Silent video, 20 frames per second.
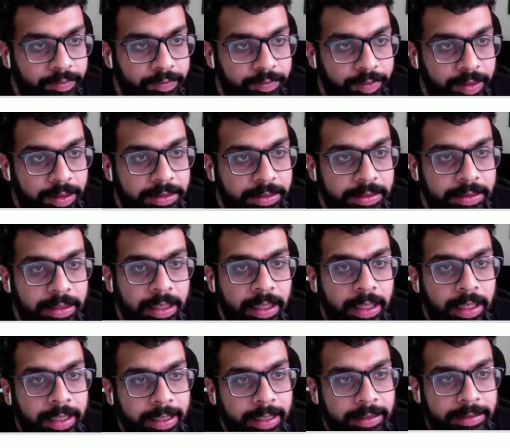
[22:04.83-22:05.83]
First,
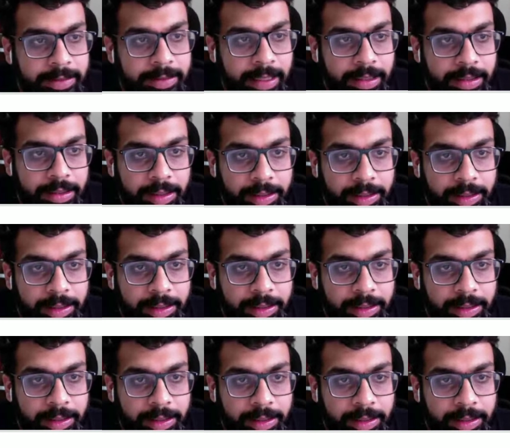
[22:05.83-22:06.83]
it's centrally
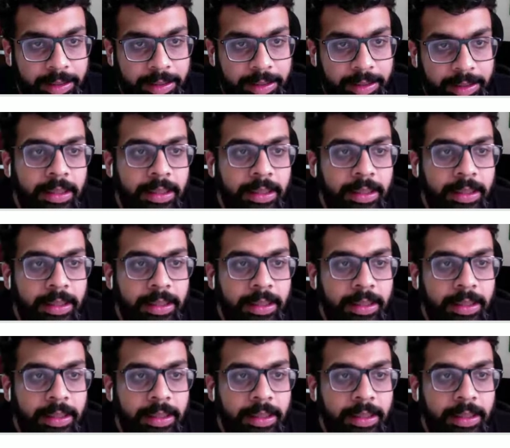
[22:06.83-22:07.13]
sponsored,